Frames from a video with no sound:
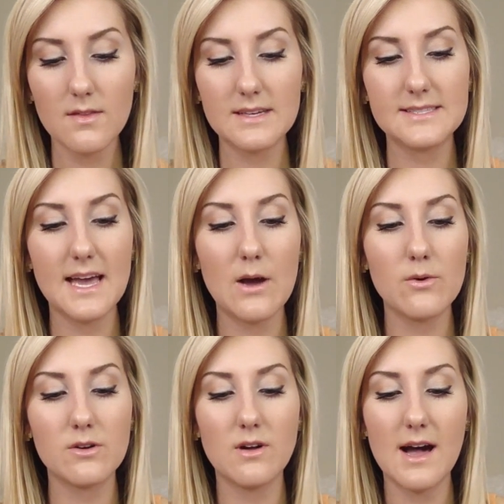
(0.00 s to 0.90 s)
This
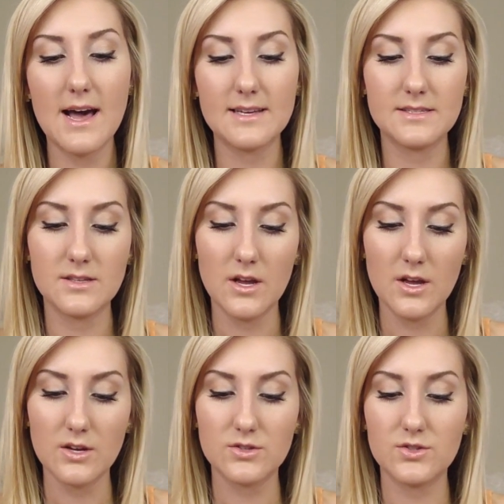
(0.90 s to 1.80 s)
Hourglass
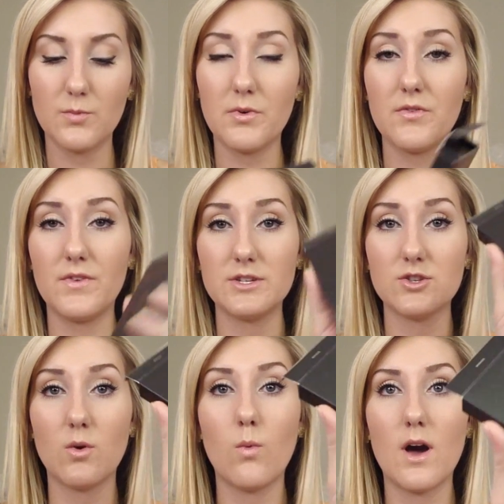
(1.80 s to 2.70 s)

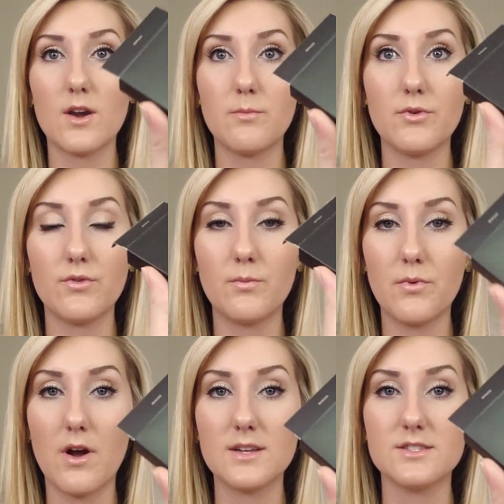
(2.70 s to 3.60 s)
Superficial Waterproof
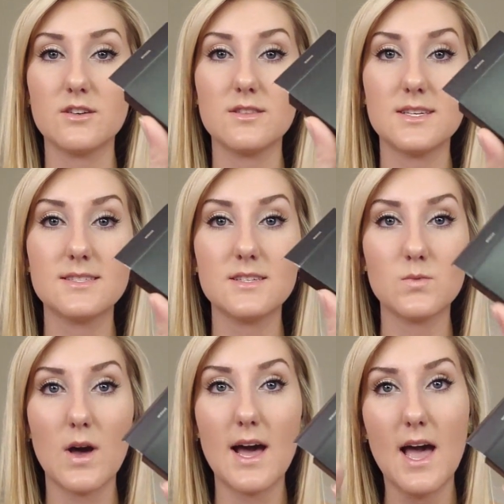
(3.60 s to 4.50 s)
Bronzer. This
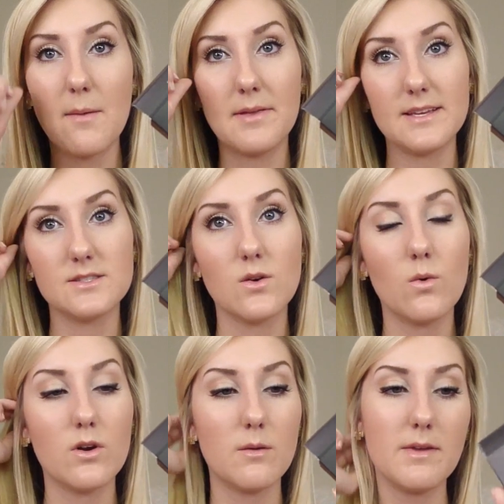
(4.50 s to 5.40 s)
is why I placed the
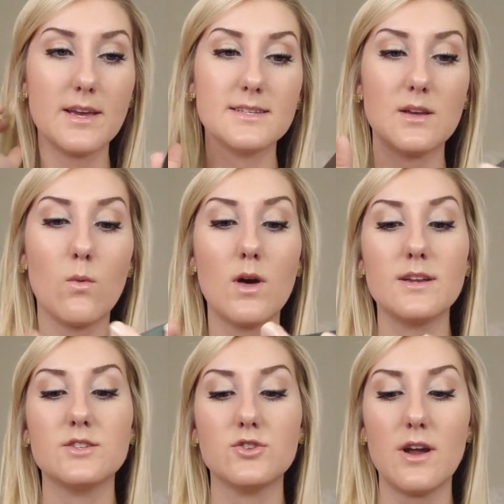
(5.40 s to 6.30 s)
order, because I
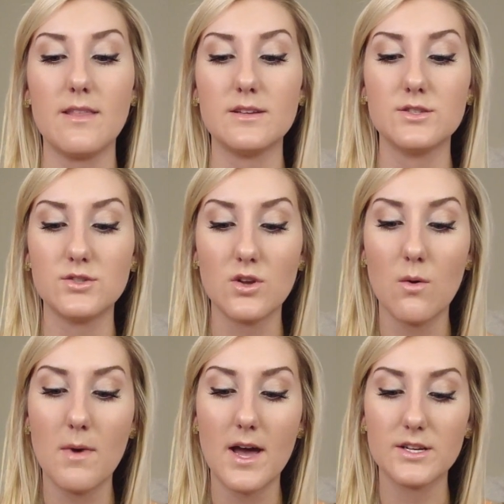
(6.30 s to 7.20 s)
wanted to try this
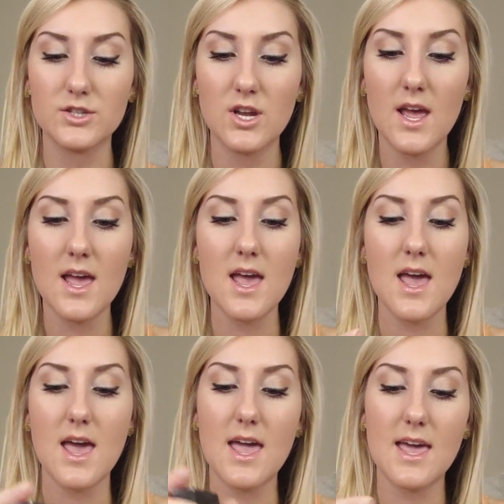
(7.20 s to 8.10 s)
so much.
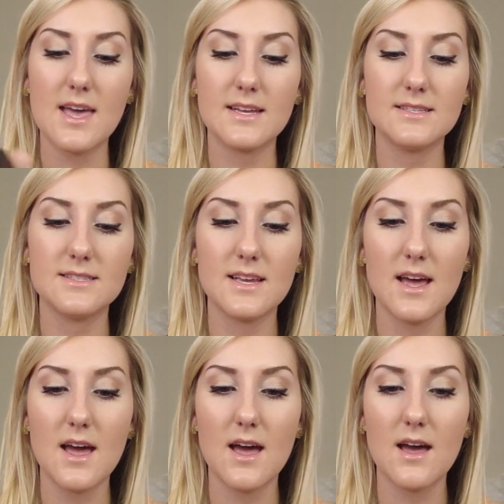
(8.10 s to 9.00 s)
And
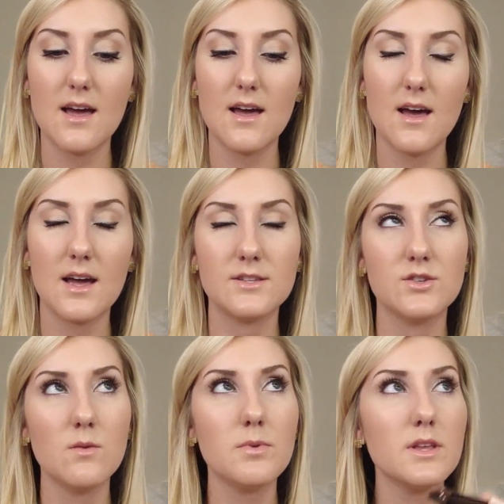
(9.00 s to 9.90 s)
I
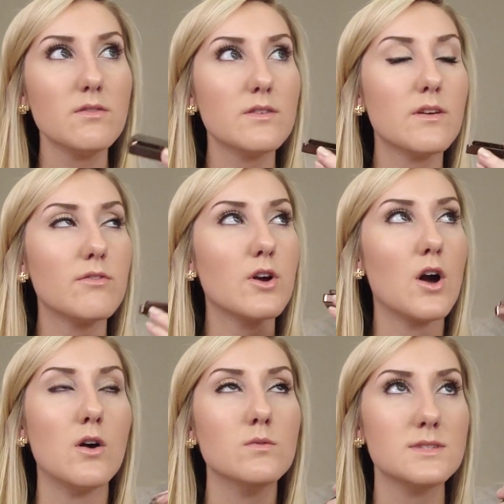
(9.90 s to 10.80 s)
don't believe I've ever
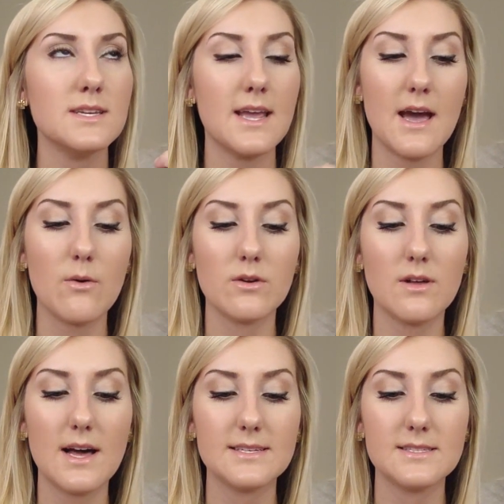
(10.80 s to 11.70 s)
owned any
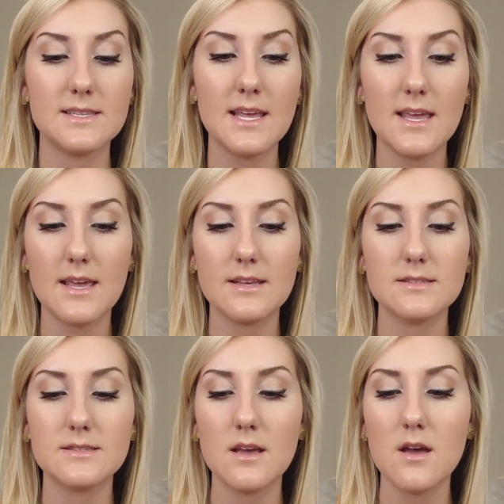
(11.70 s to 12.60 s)
Hourglass
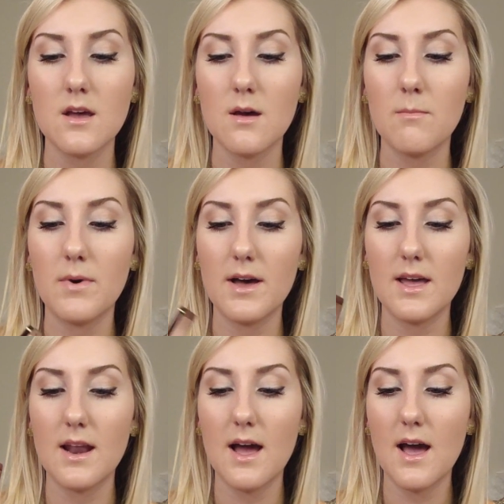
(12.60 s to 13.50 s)
things,
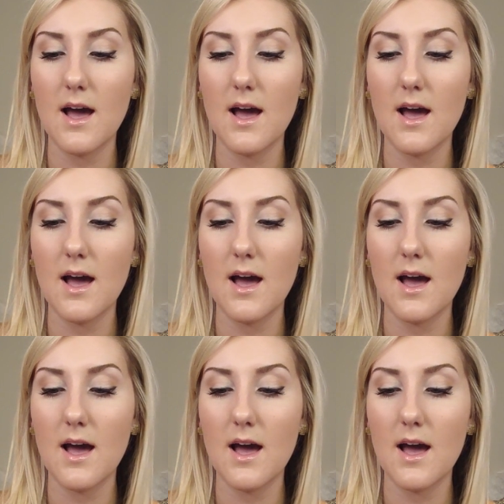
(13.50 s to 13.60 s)
but